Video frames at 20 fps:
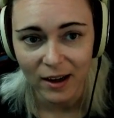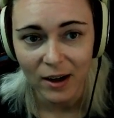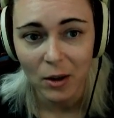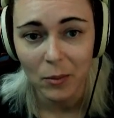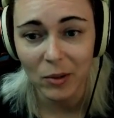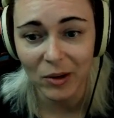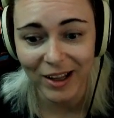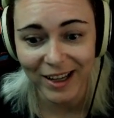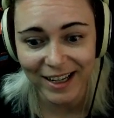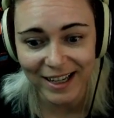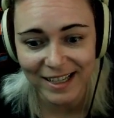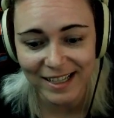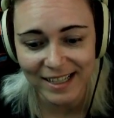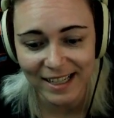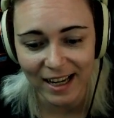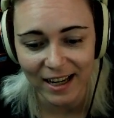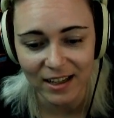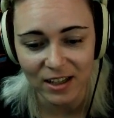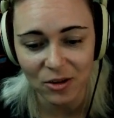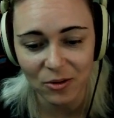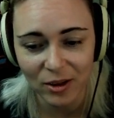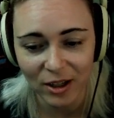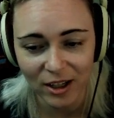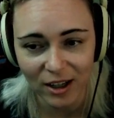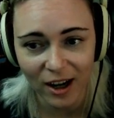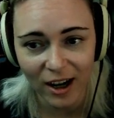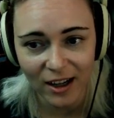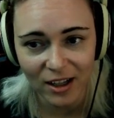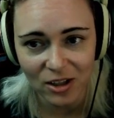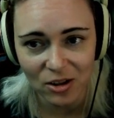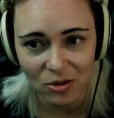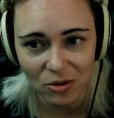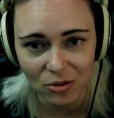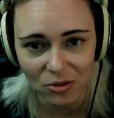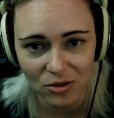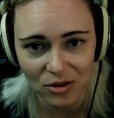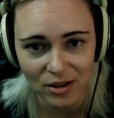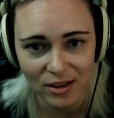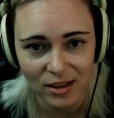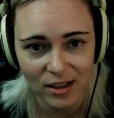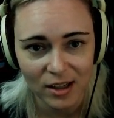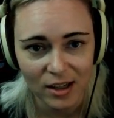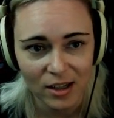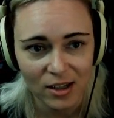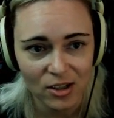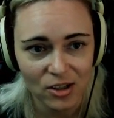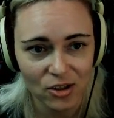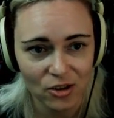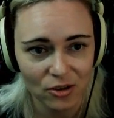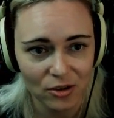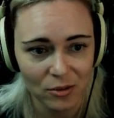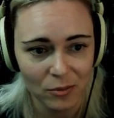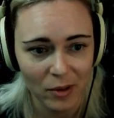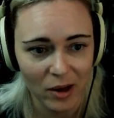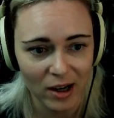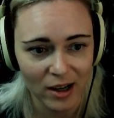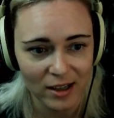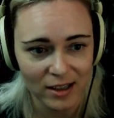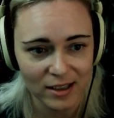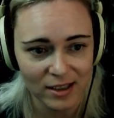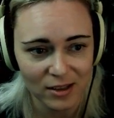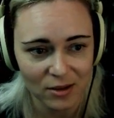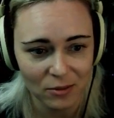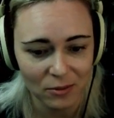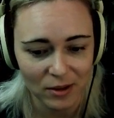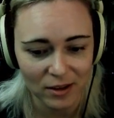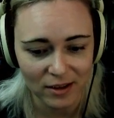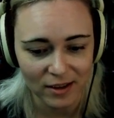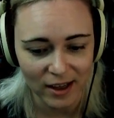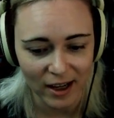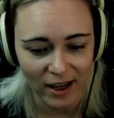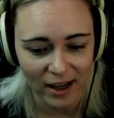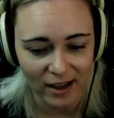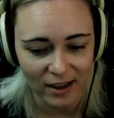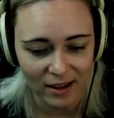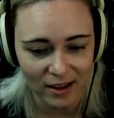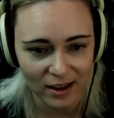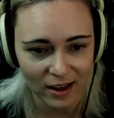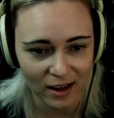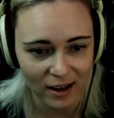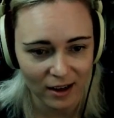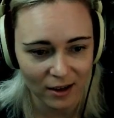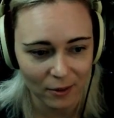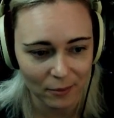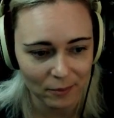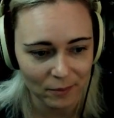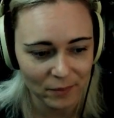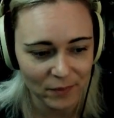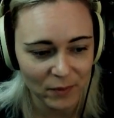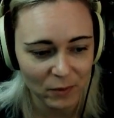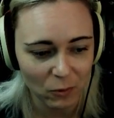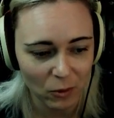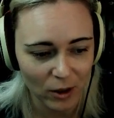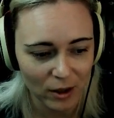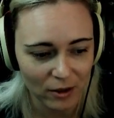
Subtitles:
But like I said, you cannot use certain mods with that. One